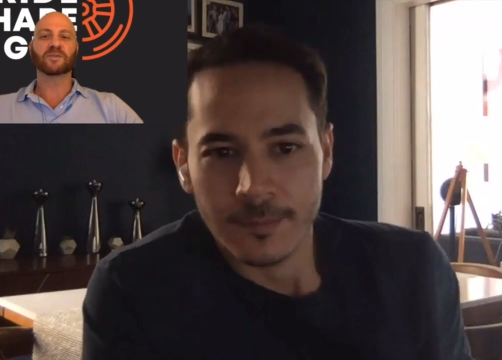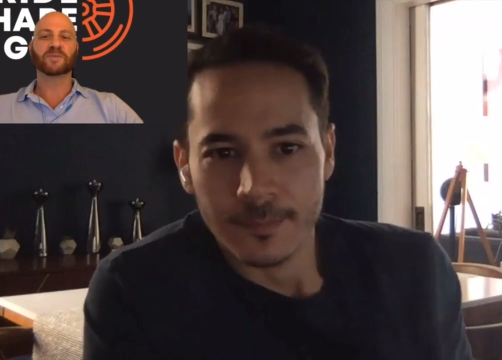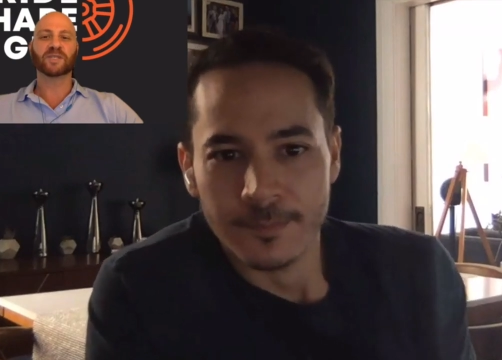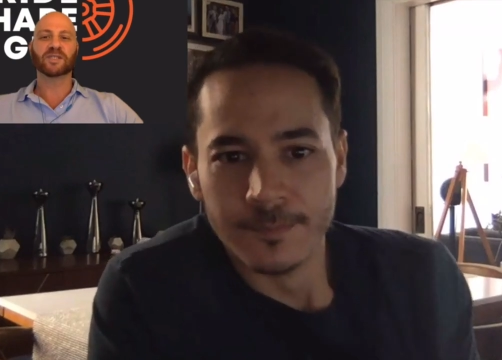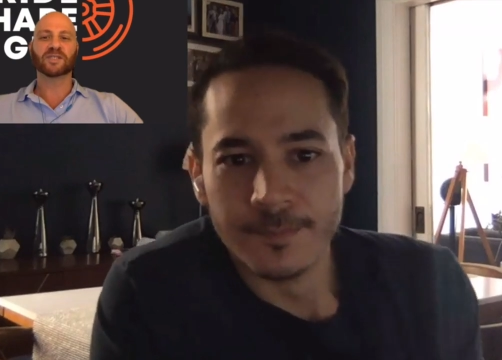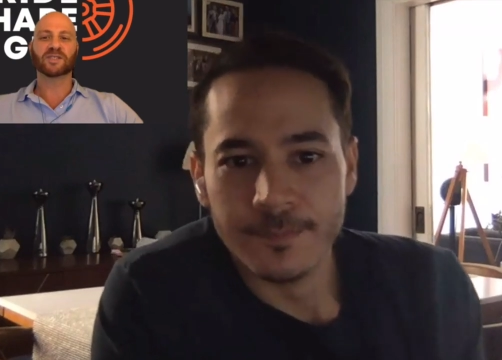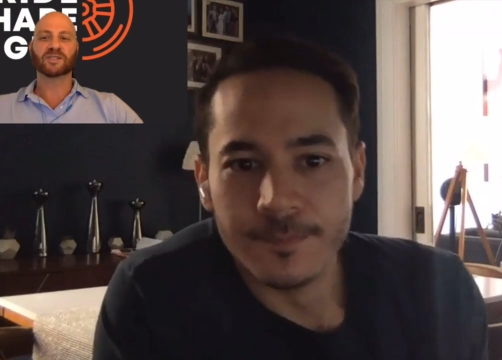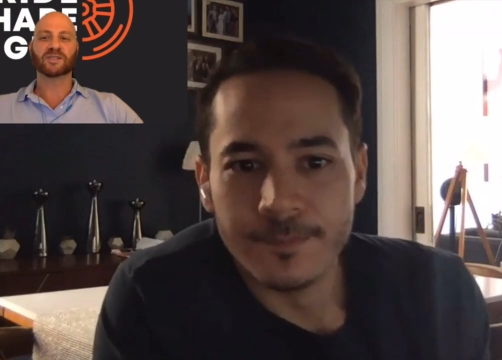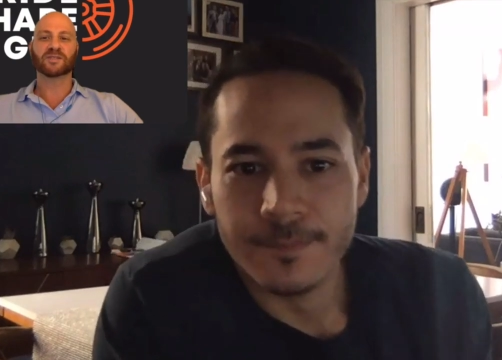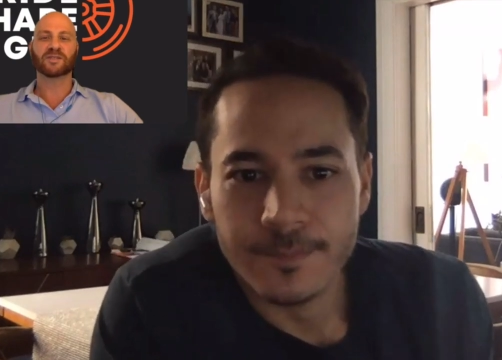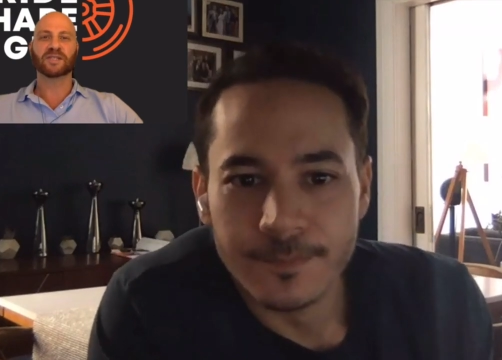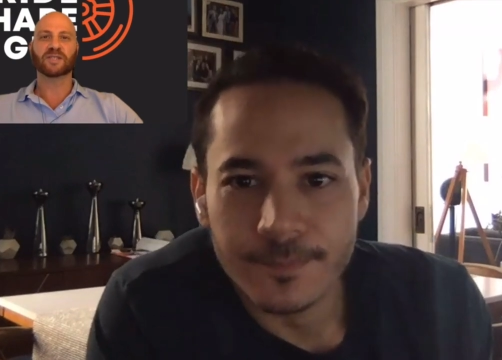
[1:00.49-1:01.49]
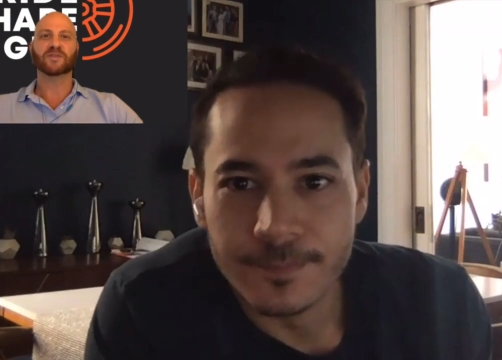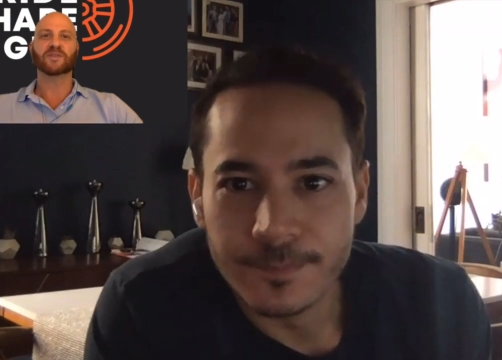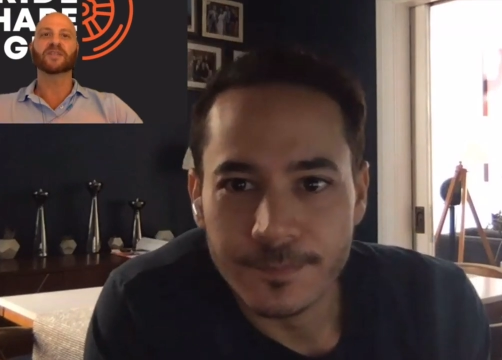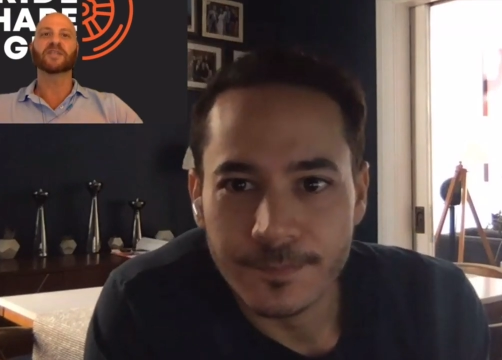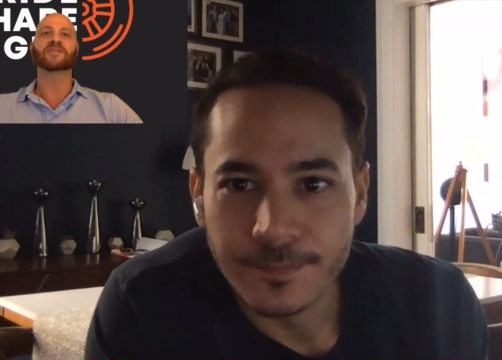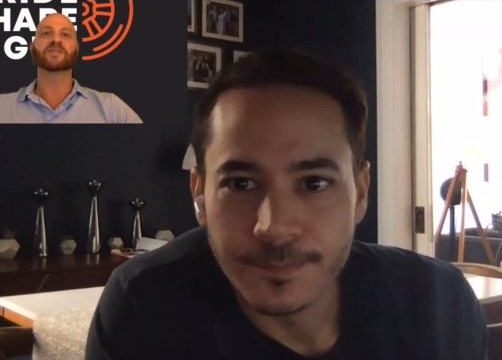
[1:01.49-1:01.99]
Speaker 1: pitch, I guess, for
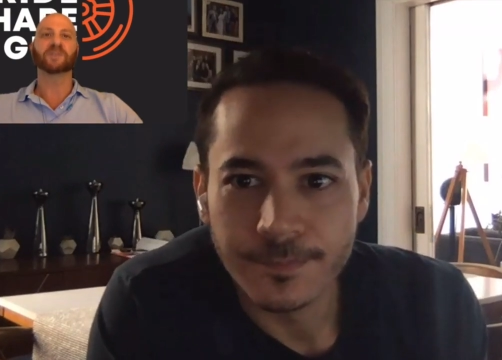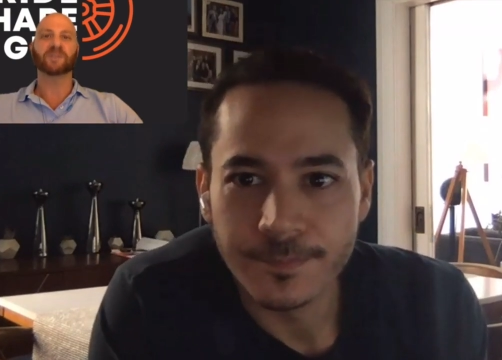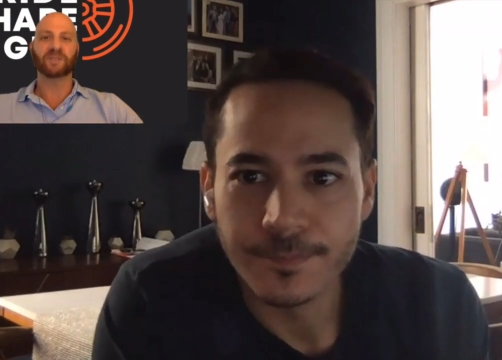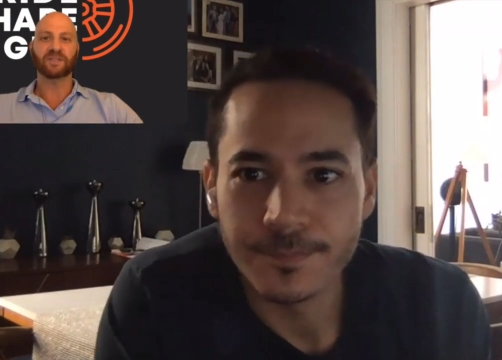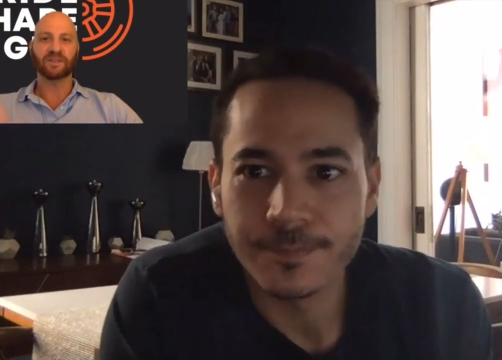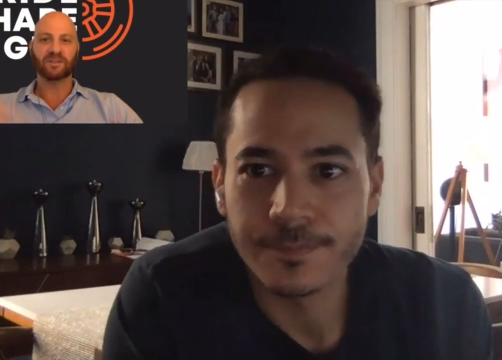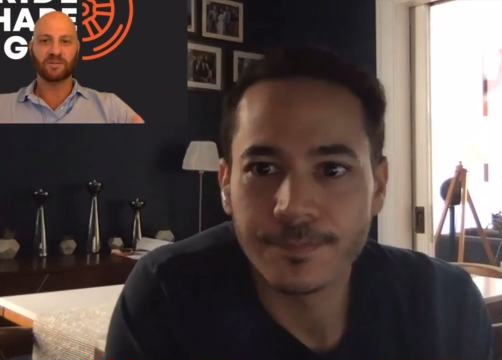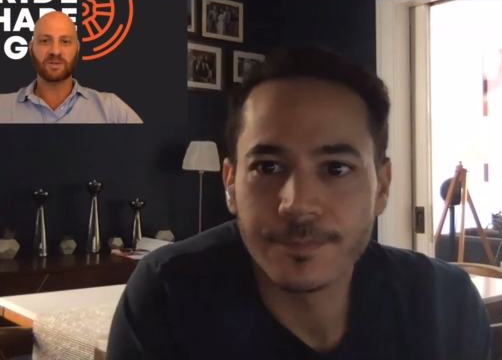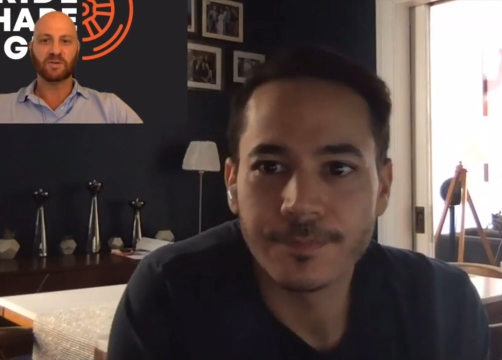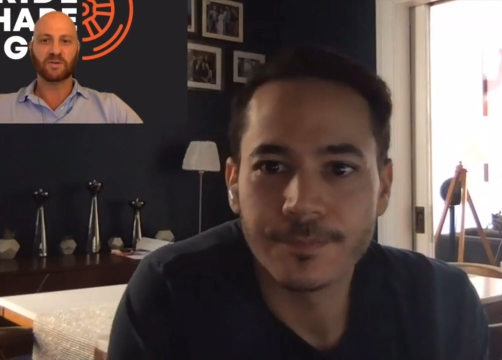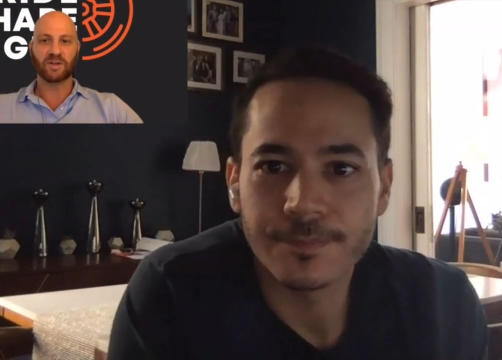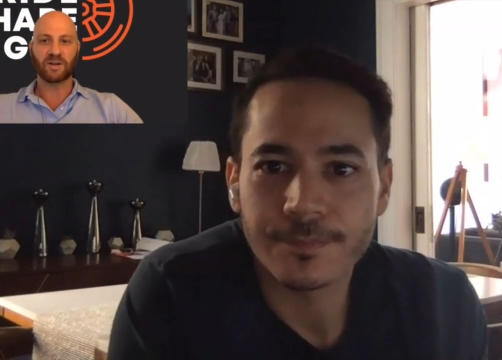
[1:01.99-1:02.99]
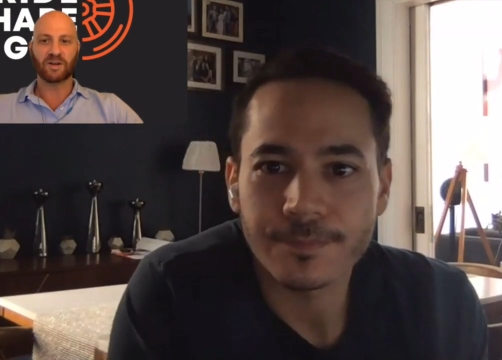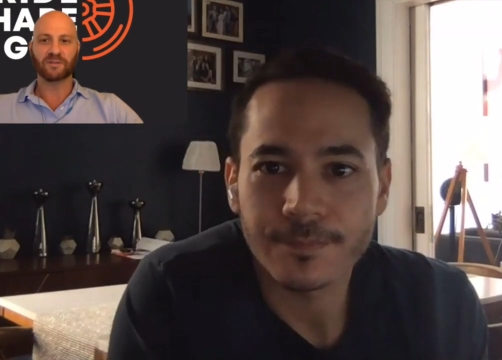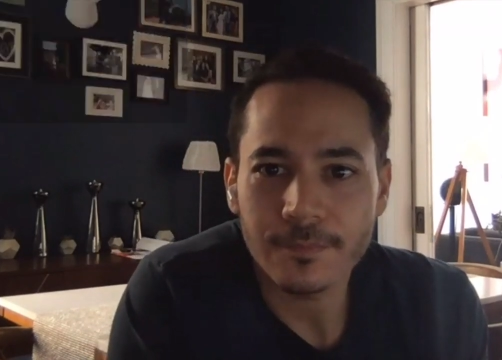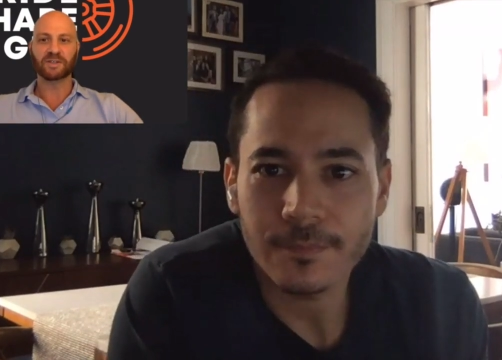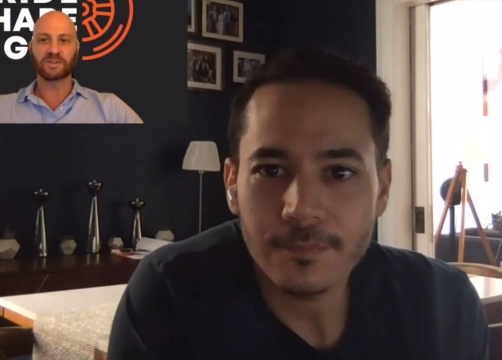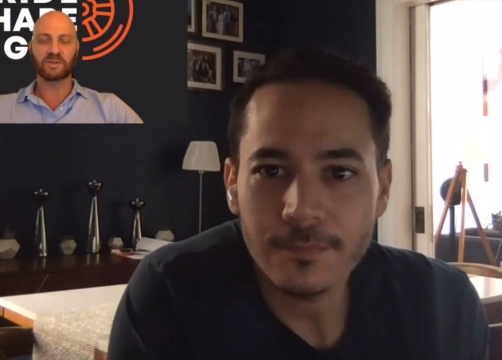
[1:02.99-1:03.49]
the industry. Let them know what
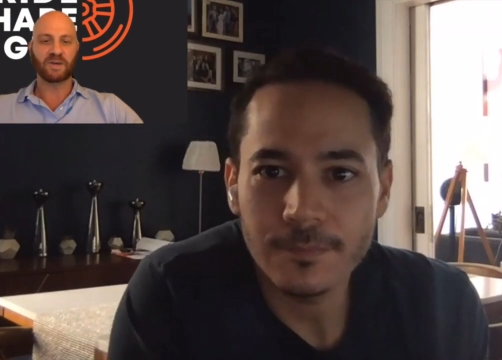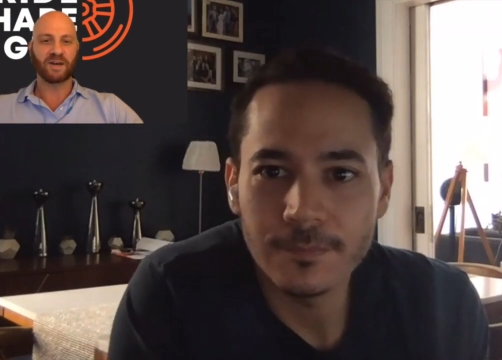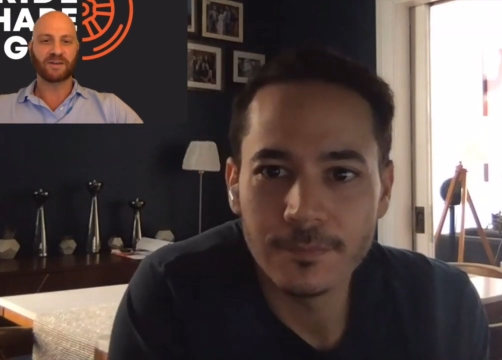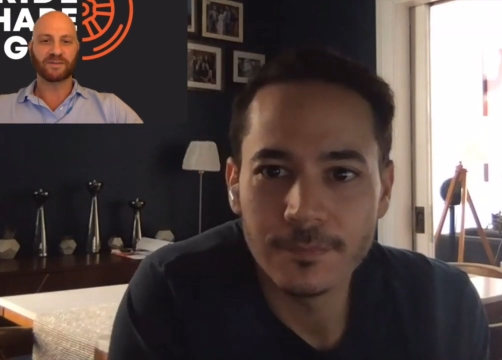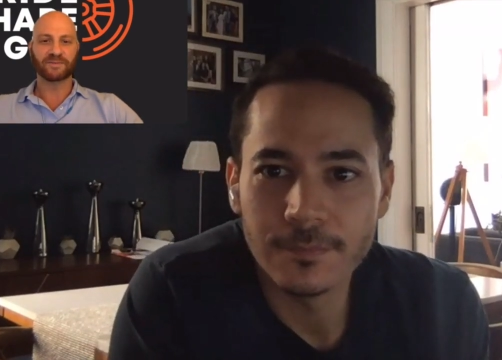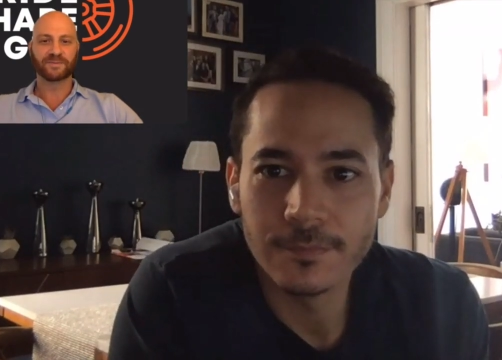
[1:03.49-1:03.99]
Onfleet's about.